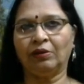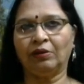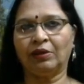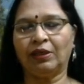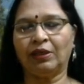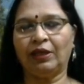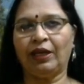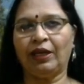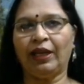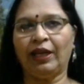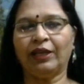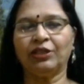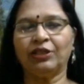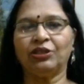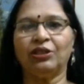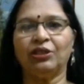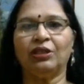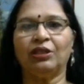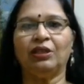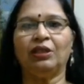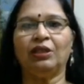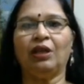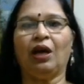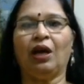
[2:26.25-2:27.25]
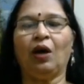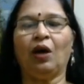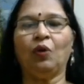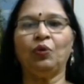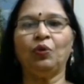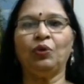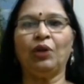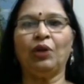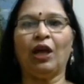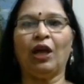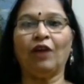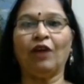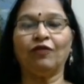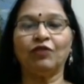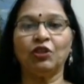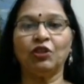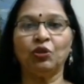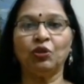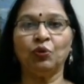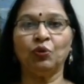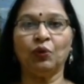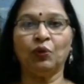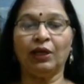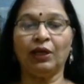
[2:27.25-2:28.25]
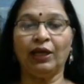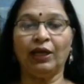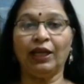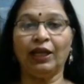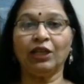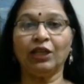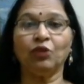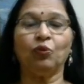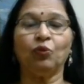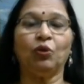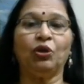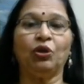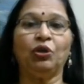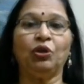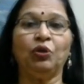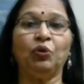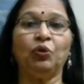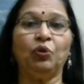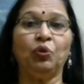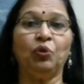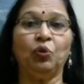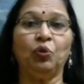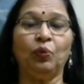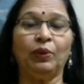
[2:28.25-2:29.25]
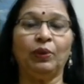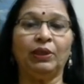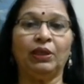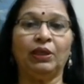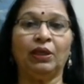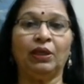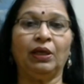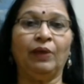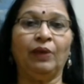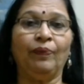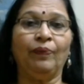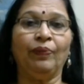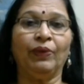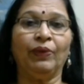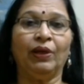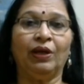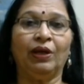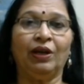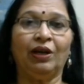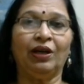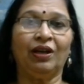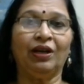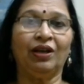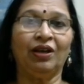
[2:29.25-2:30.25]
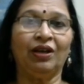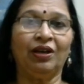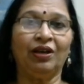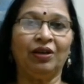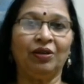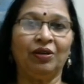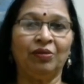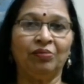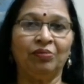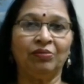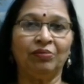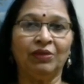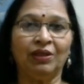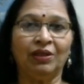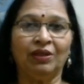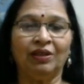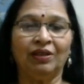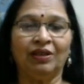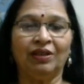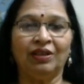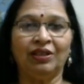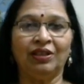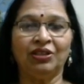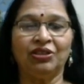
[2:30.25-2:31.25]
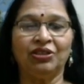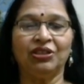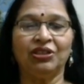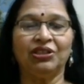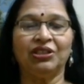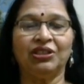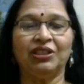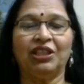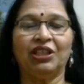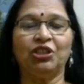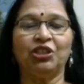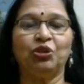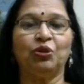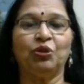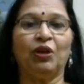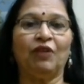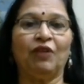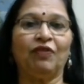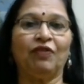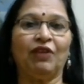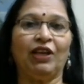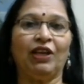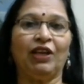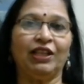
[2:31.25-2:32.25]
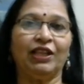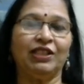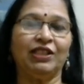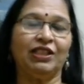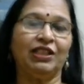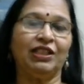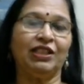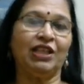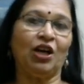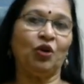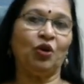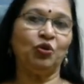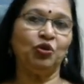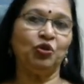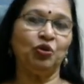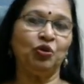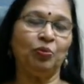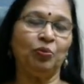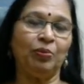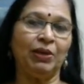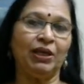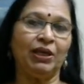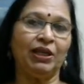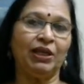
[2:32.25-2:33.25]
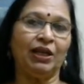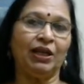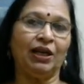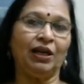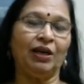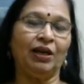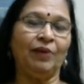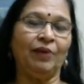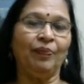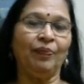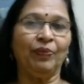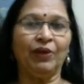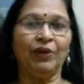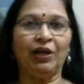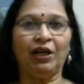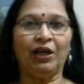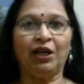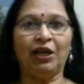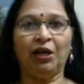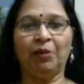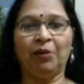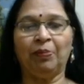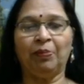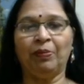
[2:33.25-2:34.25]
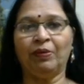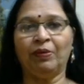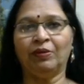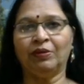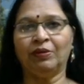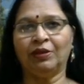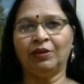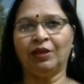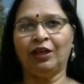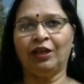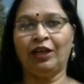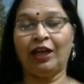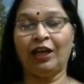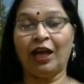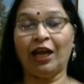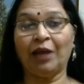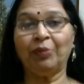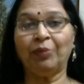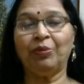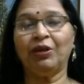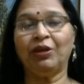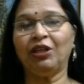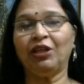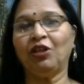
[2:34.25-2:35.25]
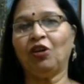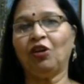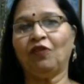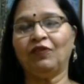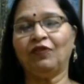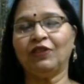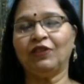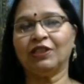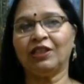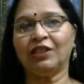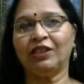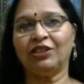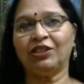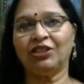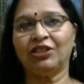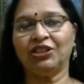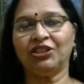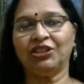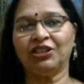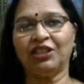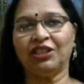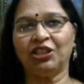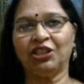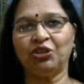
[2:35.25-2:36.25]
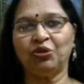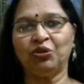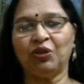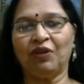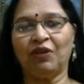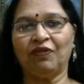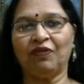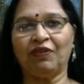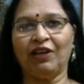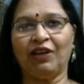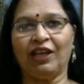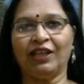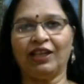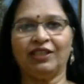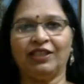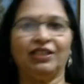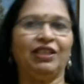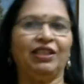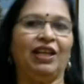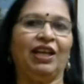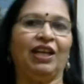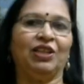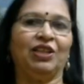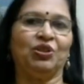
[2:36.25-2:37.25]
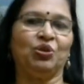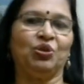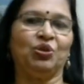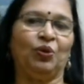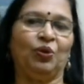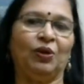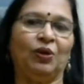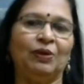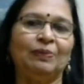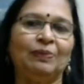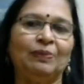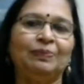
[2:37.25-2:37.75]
collection, how after you collect, what do you do with the literature that you have collected, how do you build a library of this literature that you have collected, and so on.